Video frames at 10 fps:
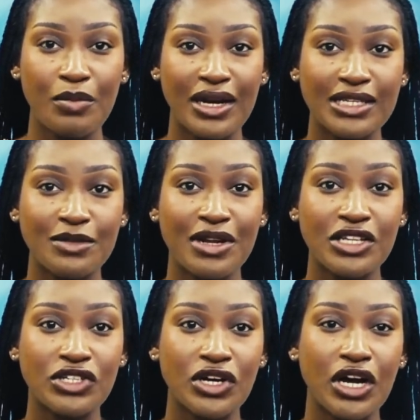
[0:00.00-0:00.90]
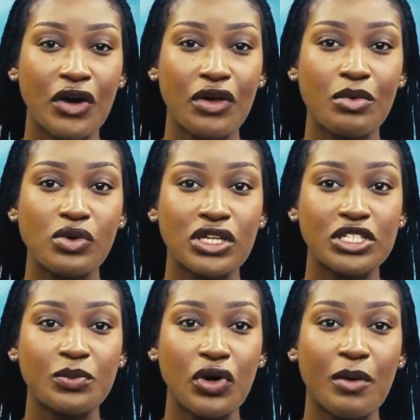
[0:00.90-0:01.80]
Police Minister Kari
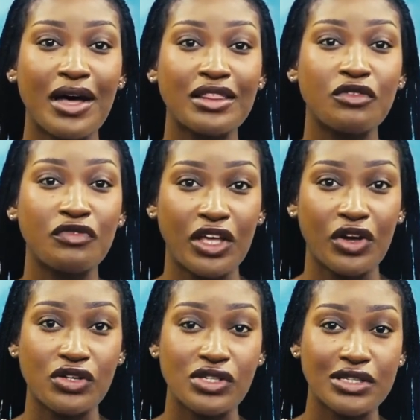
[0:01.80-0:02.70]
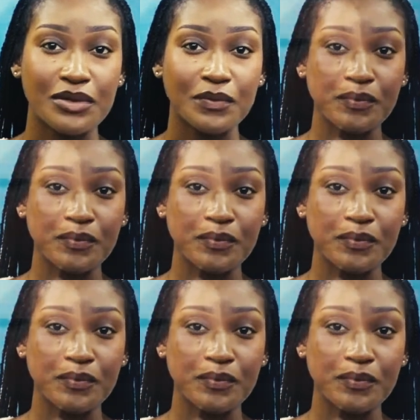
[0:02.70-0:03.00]
Musa spoke about the figures.